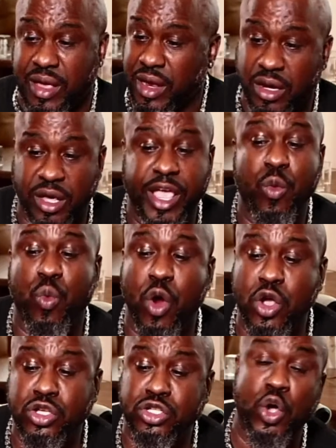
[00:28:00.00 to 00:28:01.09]
look, it
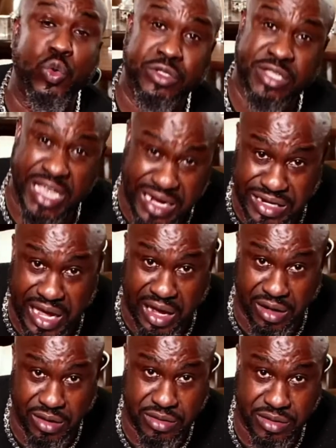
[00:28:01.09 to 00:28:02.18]
works on
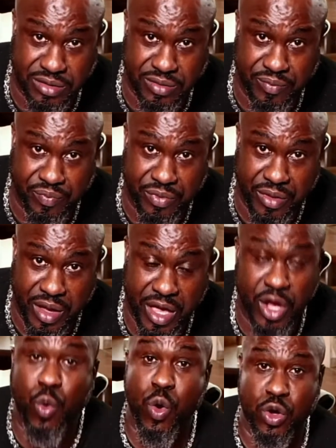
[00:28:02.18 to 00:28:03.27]
$10.
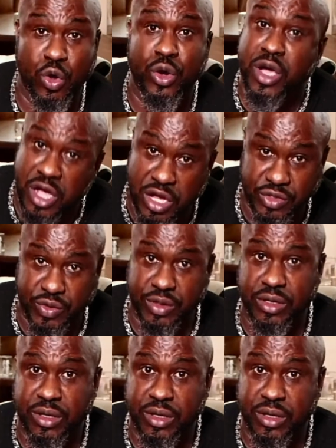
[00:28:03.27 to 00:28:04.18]
It'll work on 100.